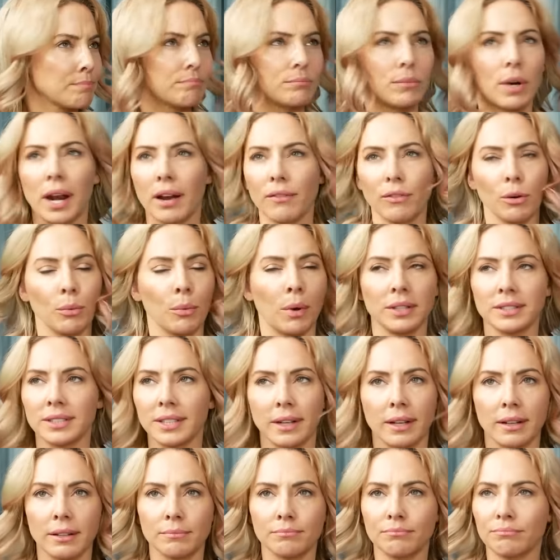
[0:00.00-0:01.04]
whatever it was,
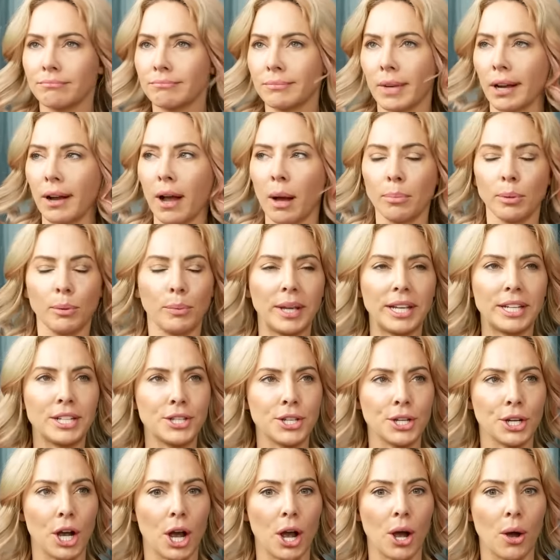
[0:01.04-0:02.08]
like a couple weeks
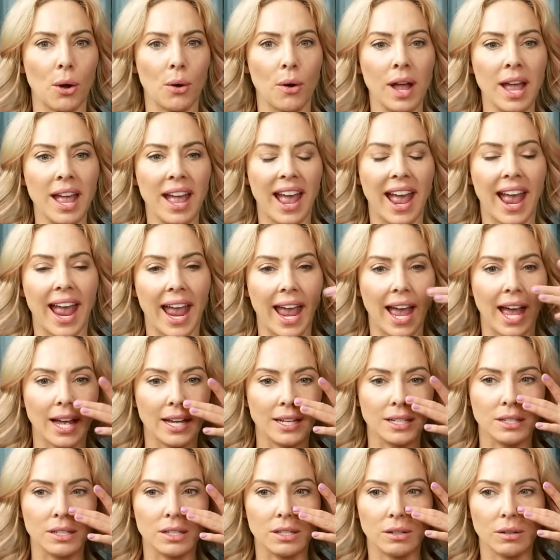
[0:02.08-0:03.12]
ago.
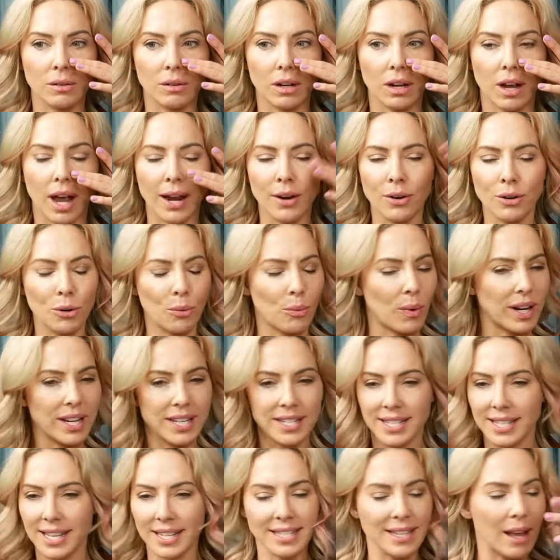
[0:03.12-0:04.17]
And I don't know what he
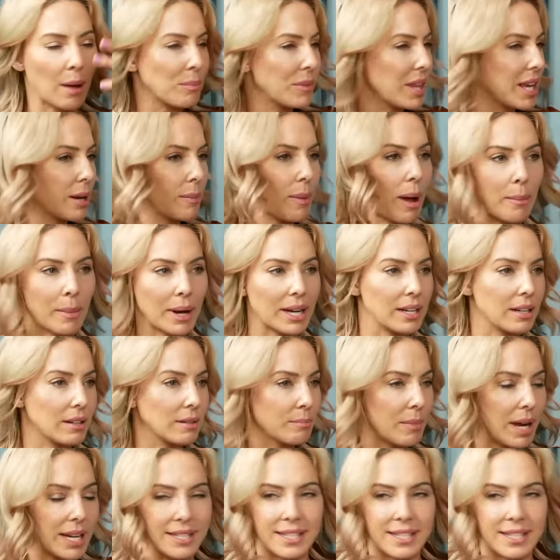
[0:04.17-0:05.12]
says, something about my